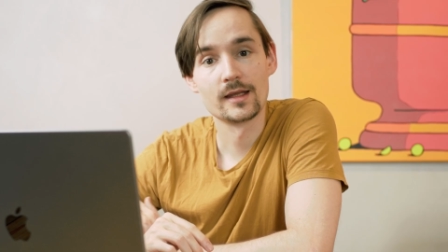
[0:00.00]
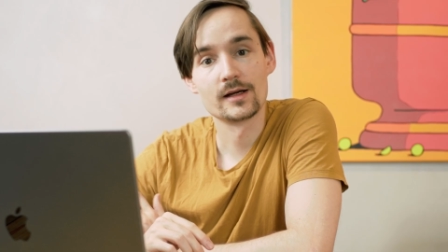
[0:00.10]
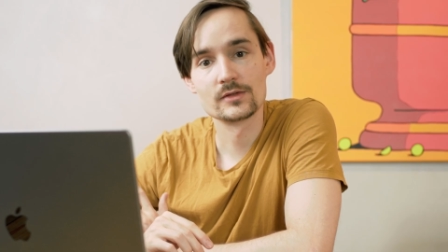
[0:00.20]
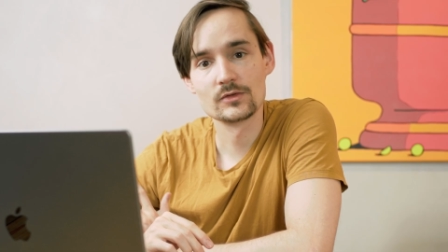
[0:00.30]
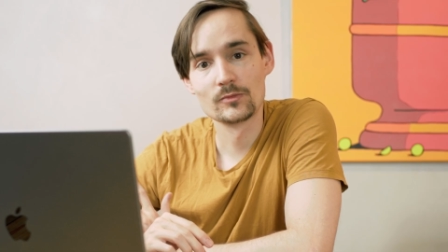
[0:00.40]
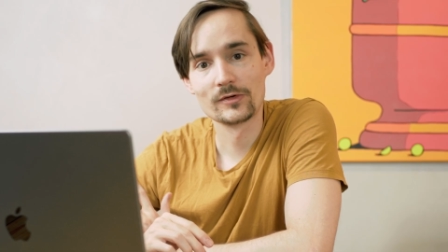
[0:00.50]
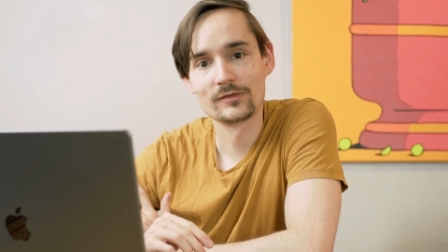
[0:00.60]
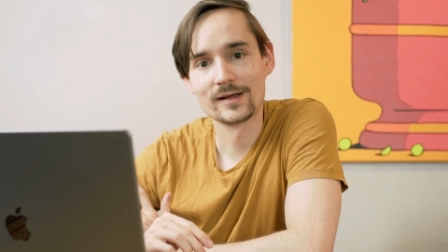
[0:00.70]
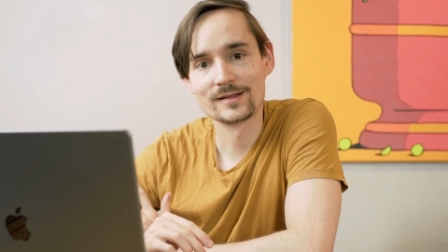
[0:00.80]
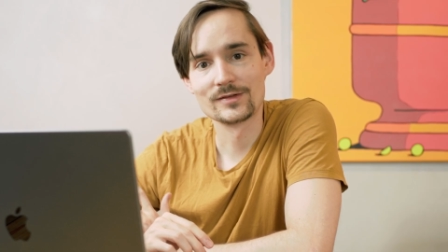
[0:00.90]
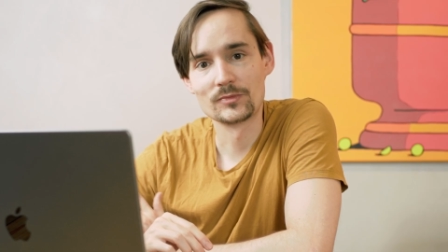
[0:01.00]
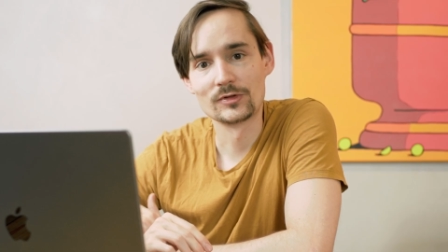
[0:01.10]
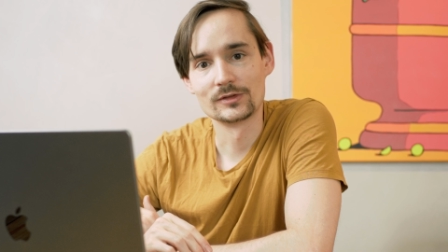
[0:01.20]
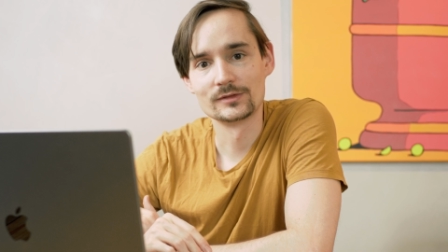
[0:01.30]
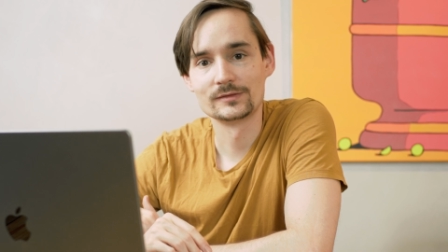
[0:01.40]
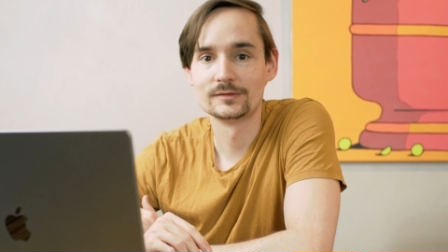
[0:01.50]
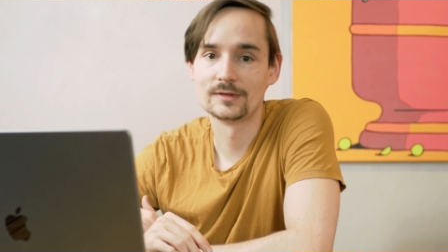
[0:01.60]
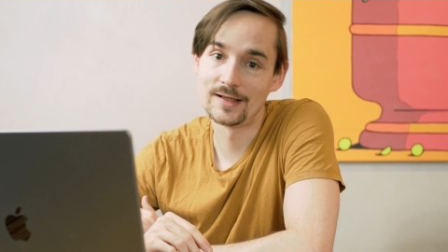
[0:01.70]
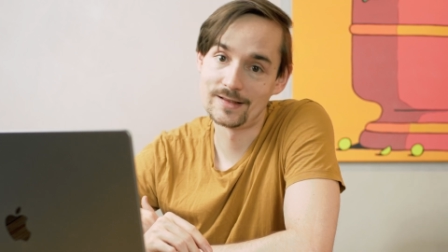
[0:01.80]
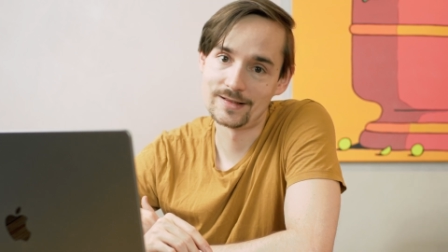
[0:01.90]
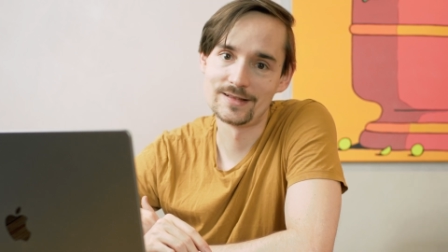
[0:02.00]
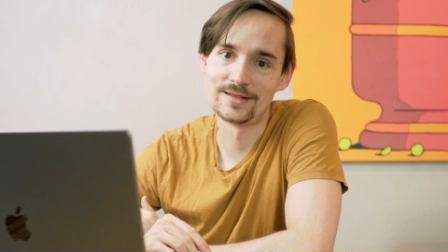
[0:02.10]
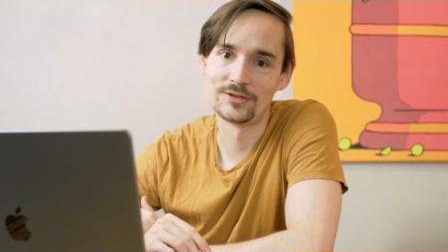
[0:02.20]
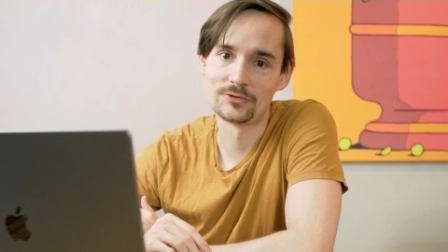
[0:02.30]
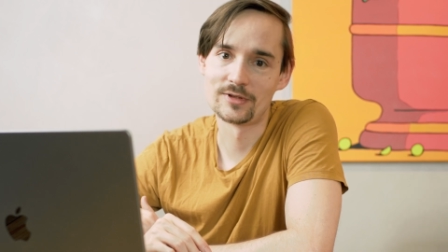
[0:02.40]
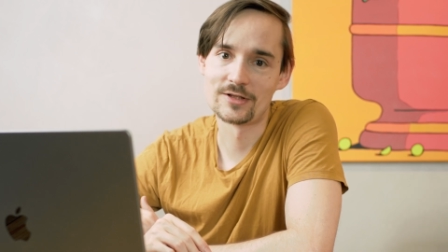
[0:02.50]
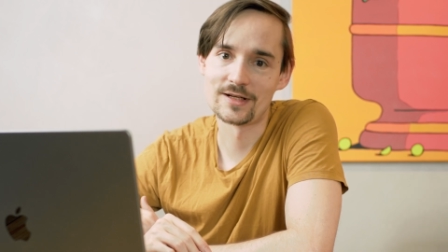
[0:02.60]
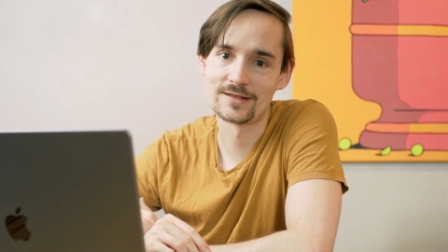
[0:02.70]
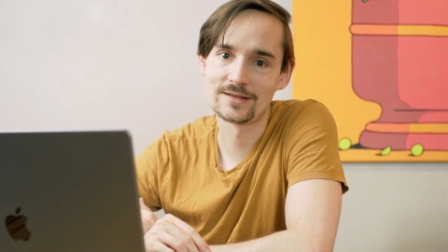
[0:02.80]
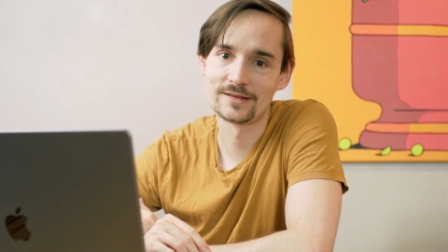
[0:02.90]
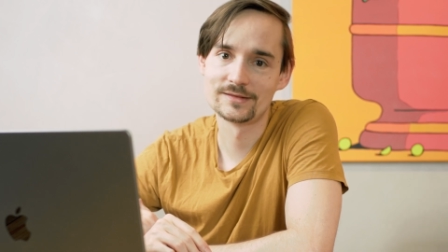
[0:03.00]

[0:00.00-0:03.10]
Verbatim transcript: they are super flexible and easy to adjust.